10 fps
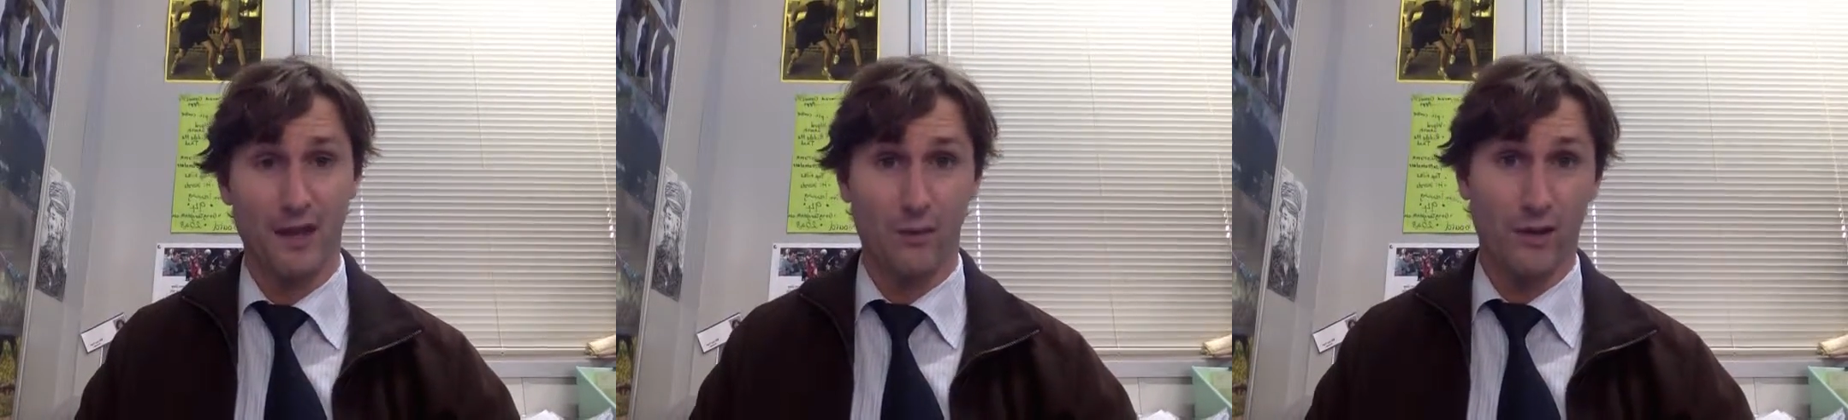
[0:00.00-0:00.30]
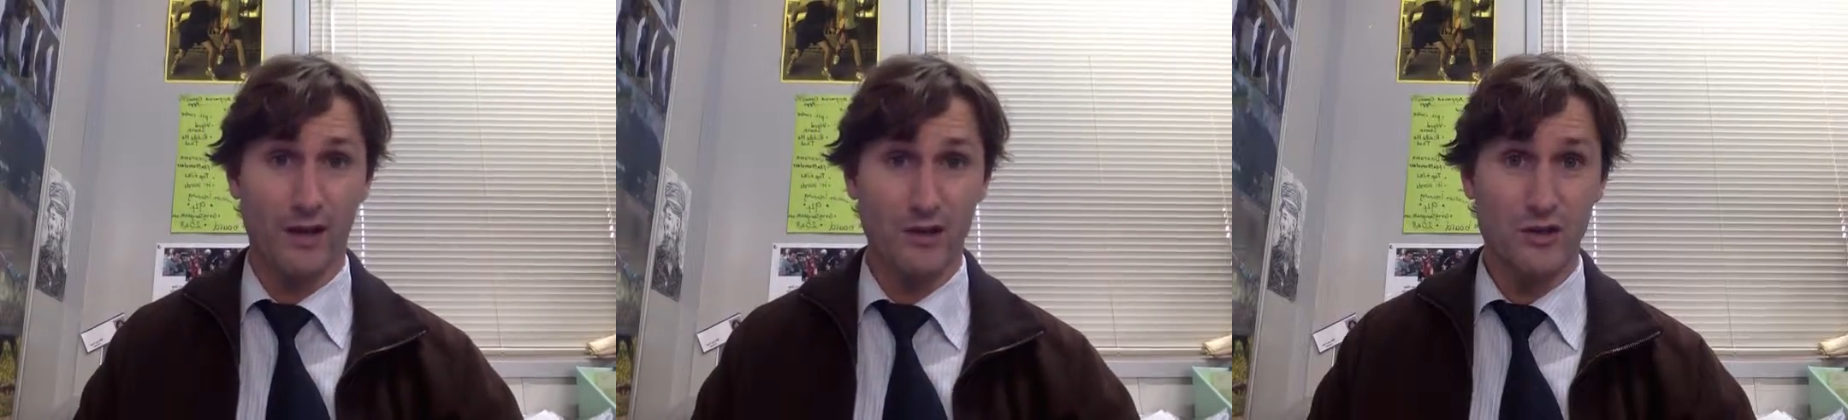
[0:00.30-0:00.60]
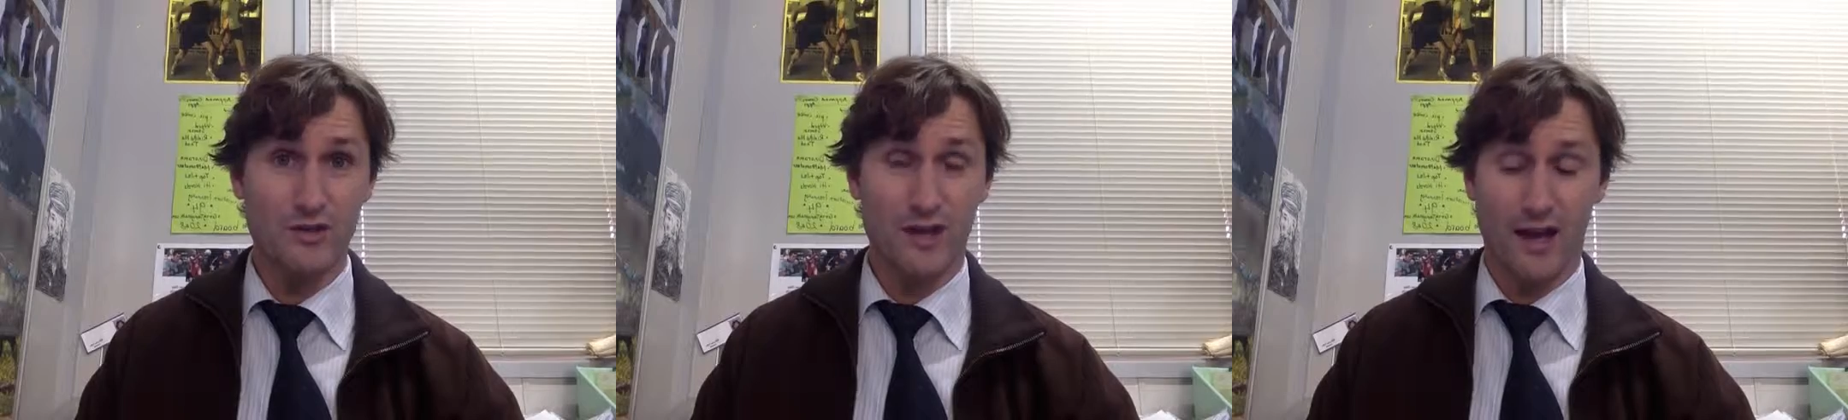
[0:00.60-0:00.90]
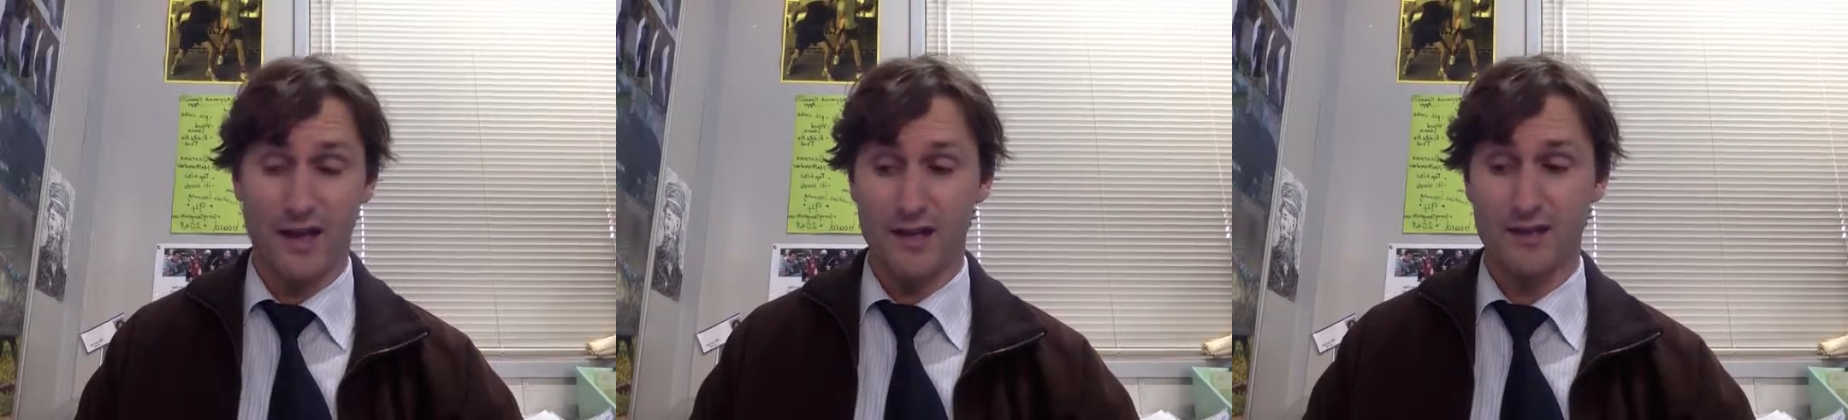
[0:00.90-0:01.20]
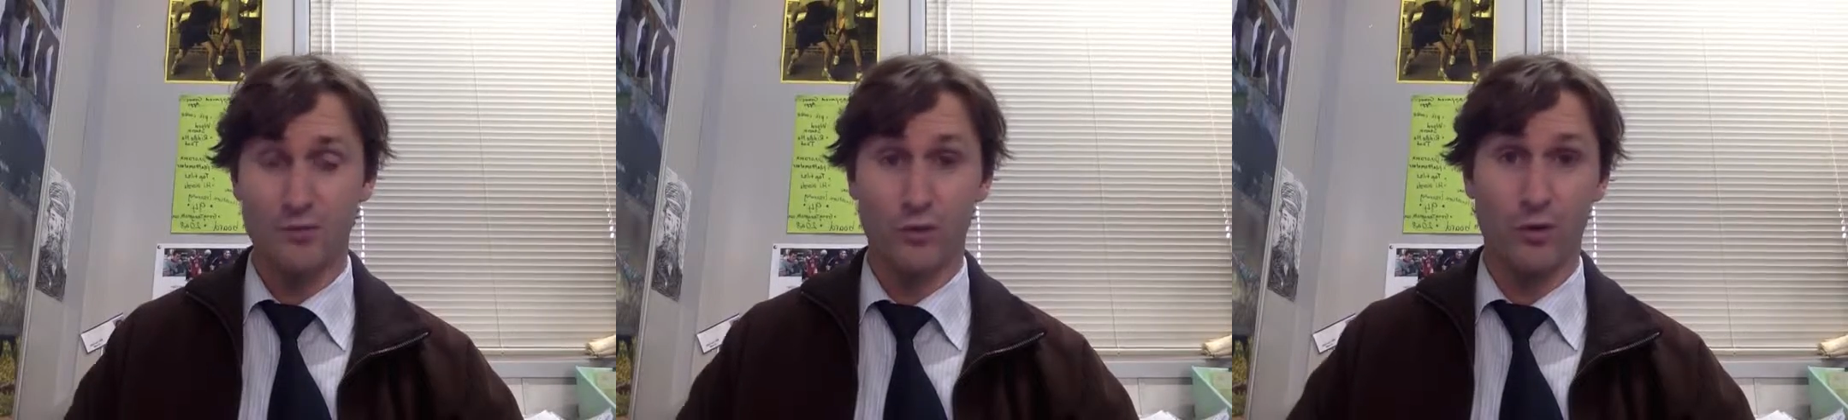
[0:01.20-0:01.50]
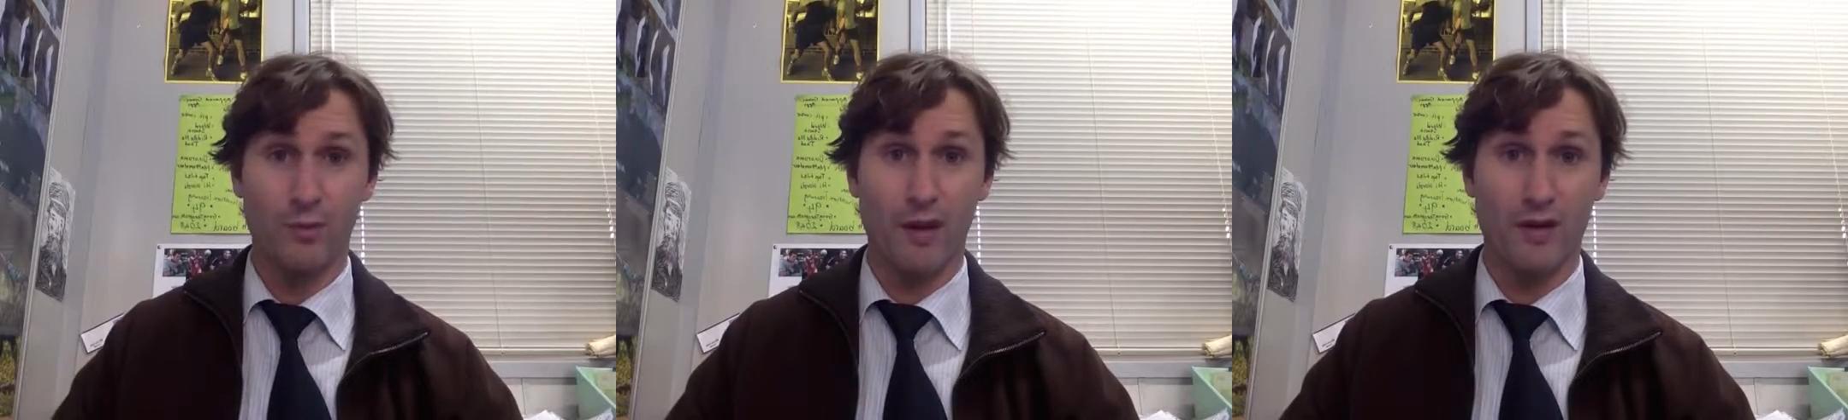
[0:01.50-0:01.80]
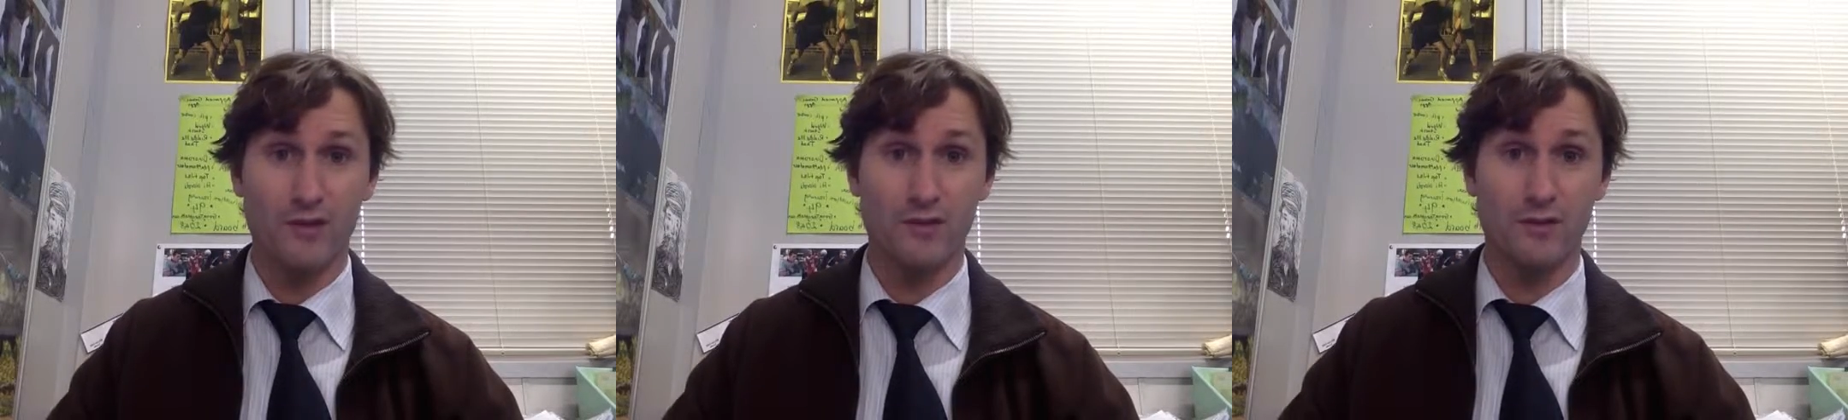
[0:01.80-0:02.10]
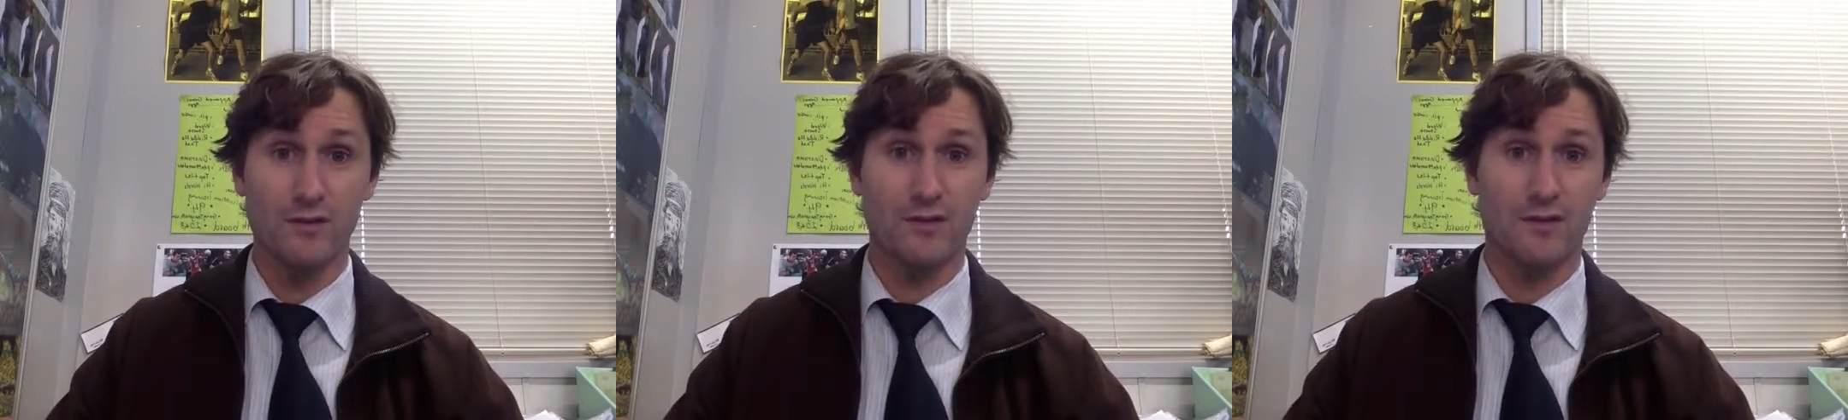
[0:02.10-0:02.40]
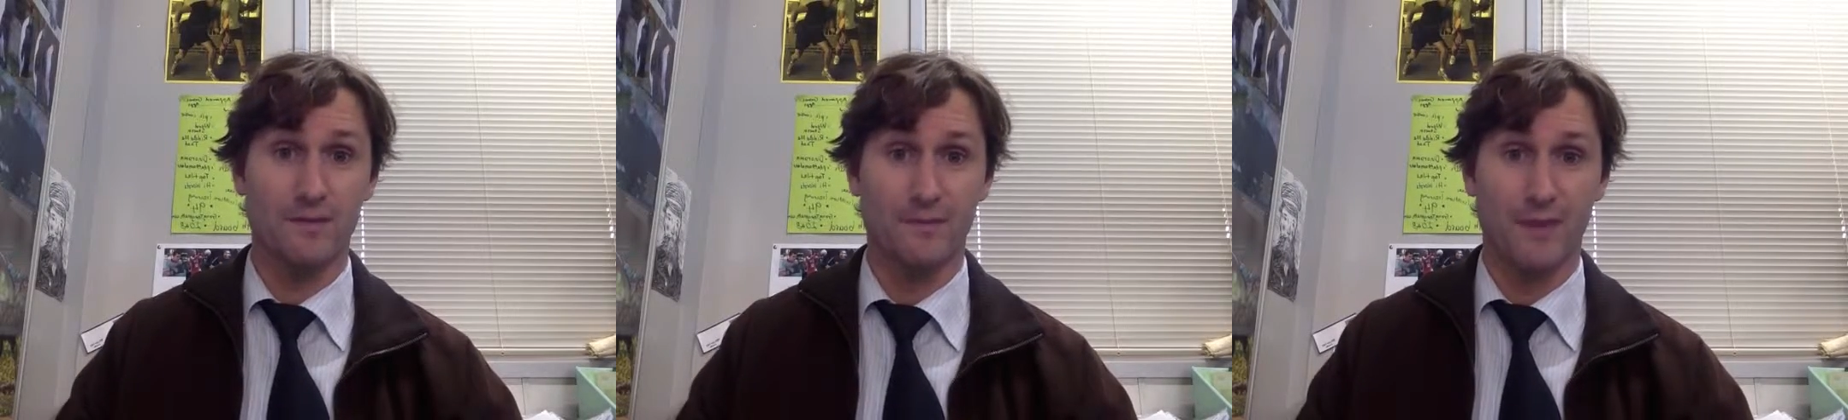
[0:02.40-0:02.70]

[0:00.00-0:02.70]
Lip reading: We're going to use a smaller power source,